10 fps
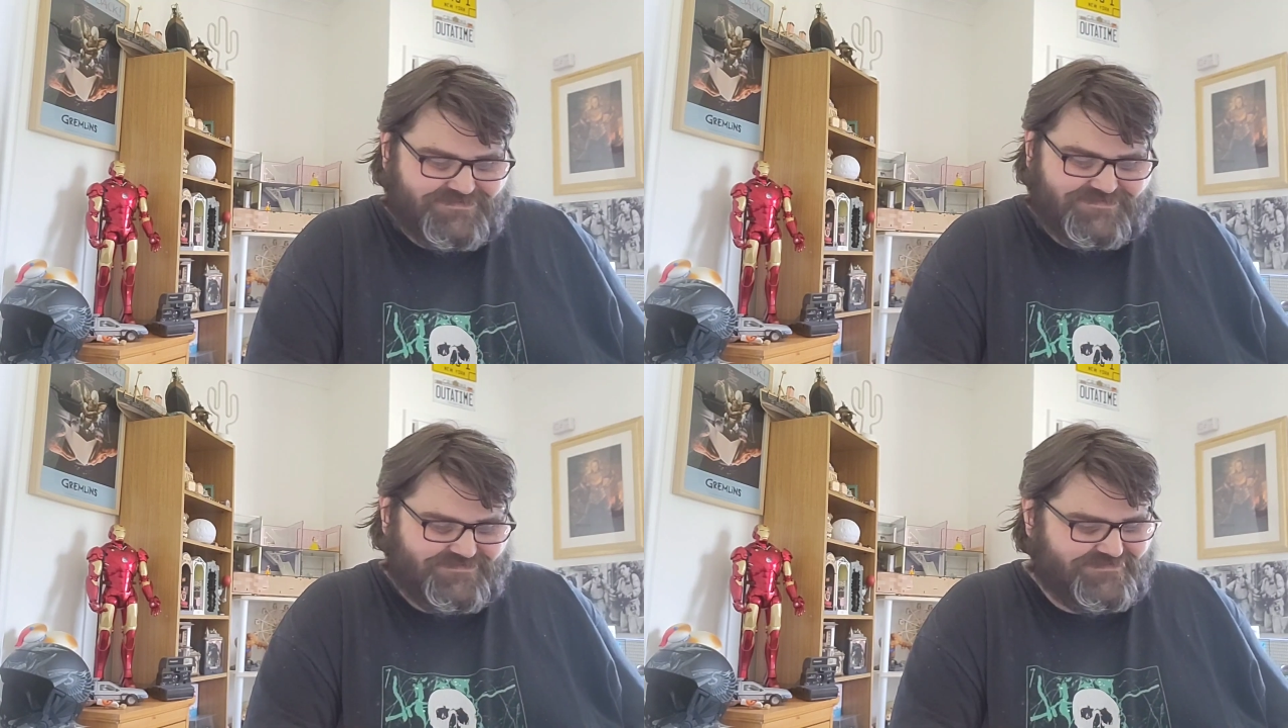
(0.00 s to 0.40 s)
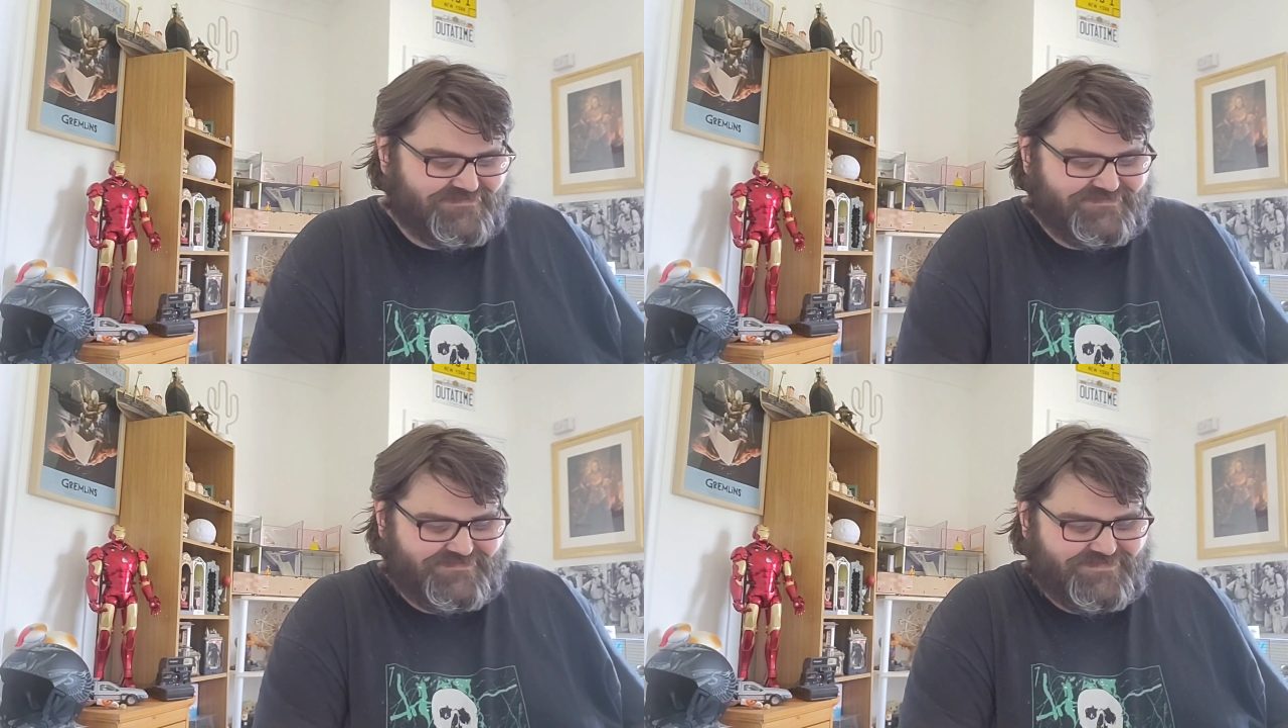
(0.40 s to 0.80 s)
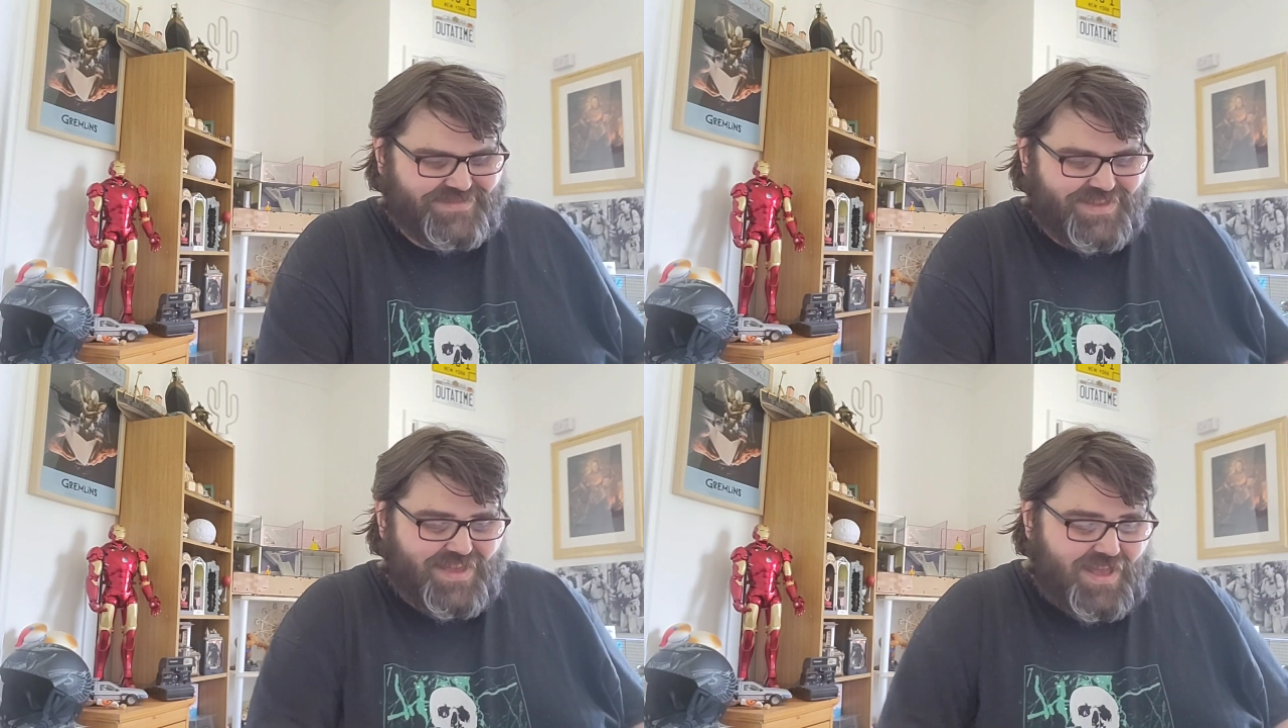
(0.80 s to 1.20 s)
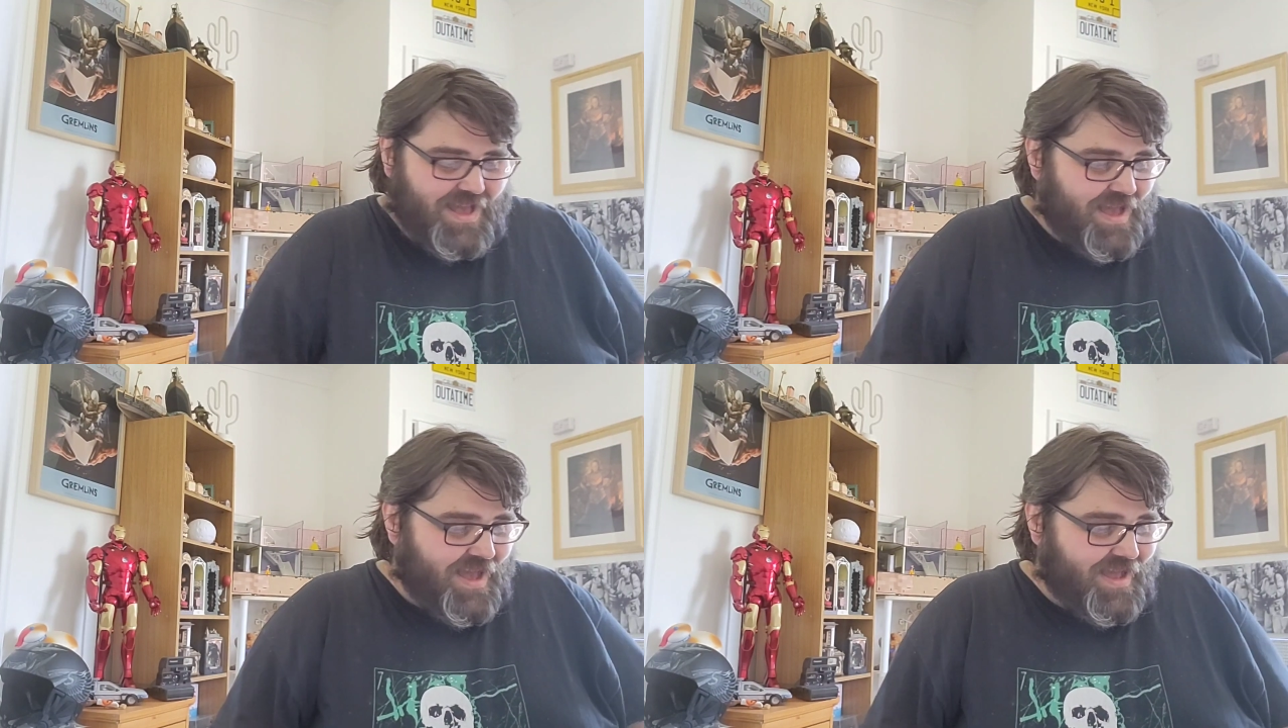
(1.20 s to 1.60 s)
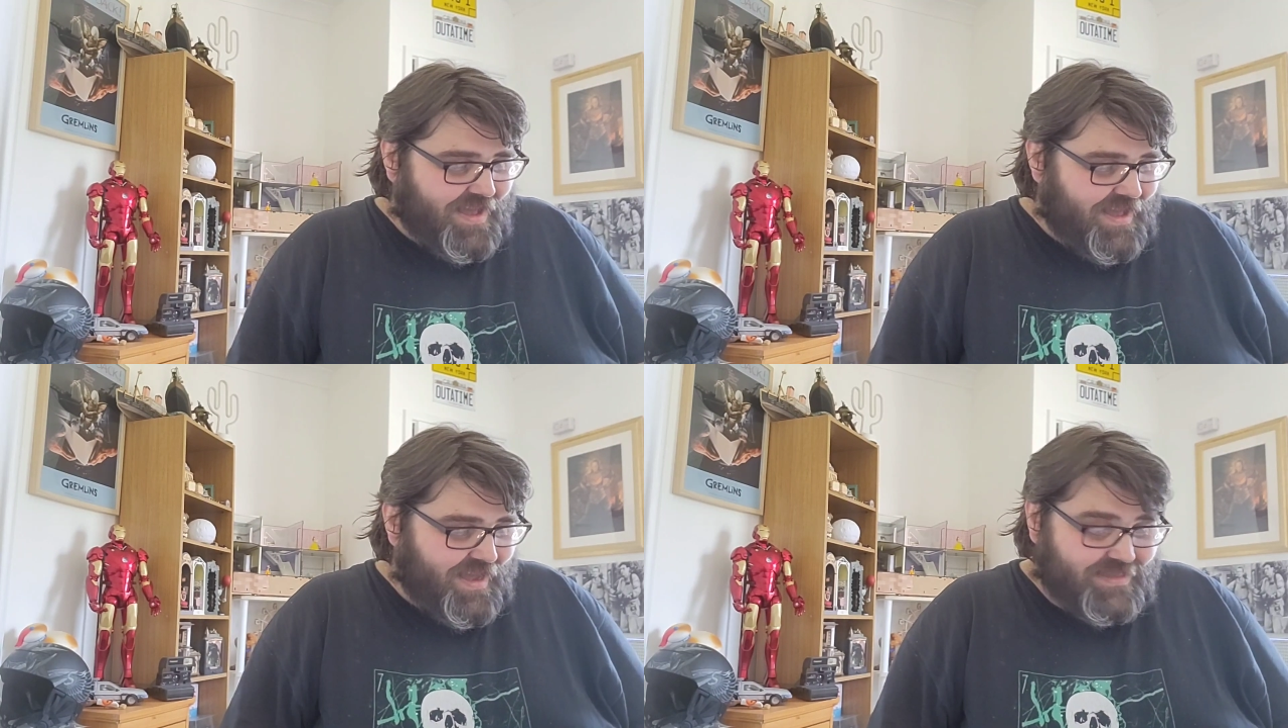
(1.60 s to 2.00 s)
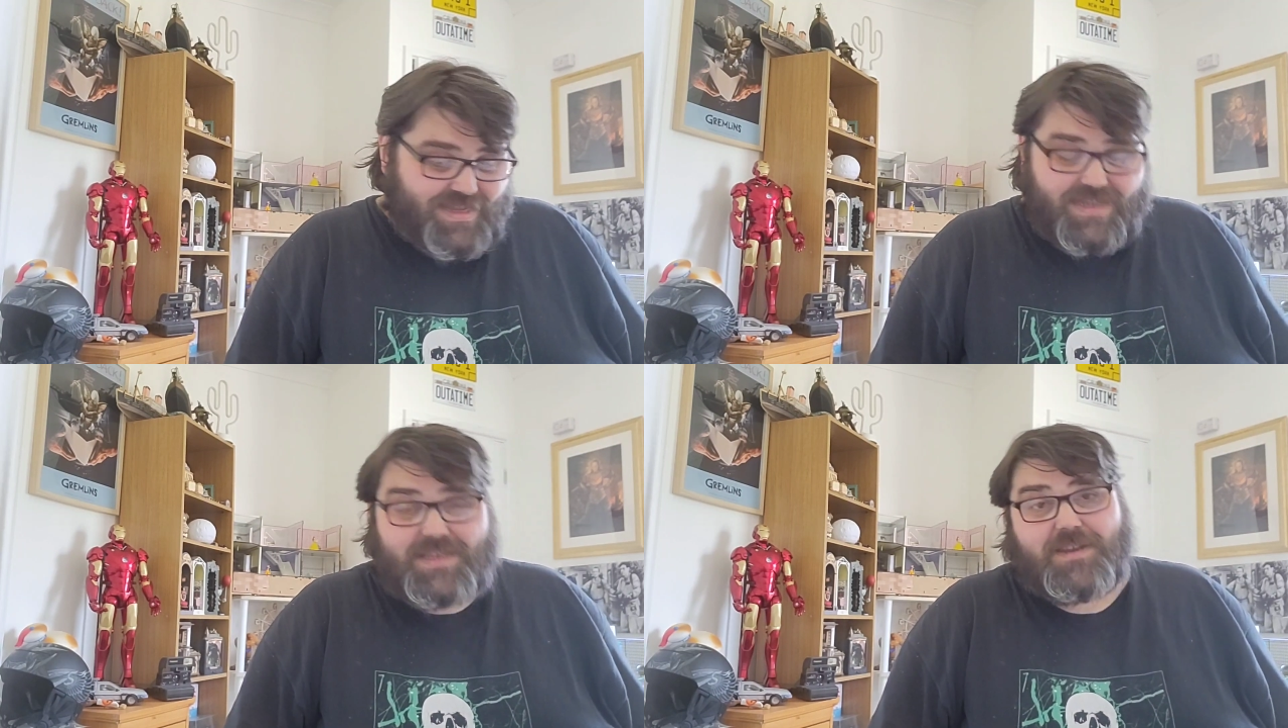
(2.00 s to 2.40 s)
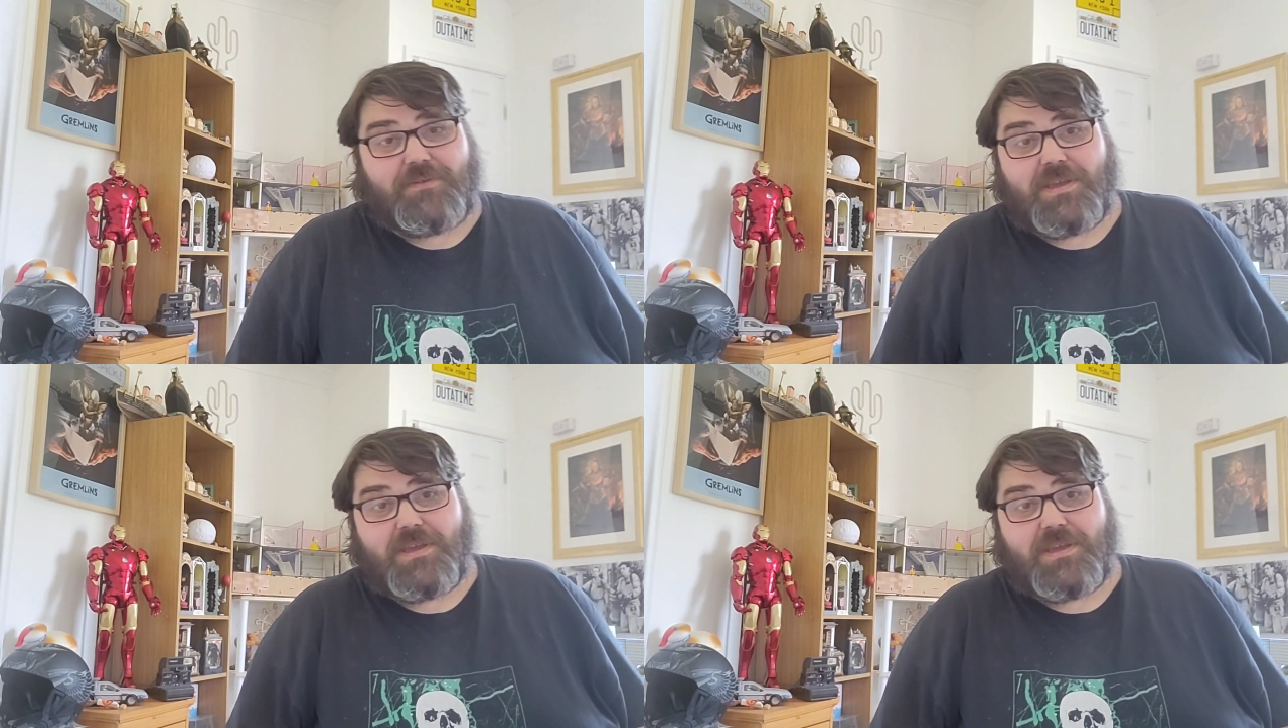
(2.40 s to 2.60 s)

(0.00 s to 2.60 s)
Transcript: I don't know.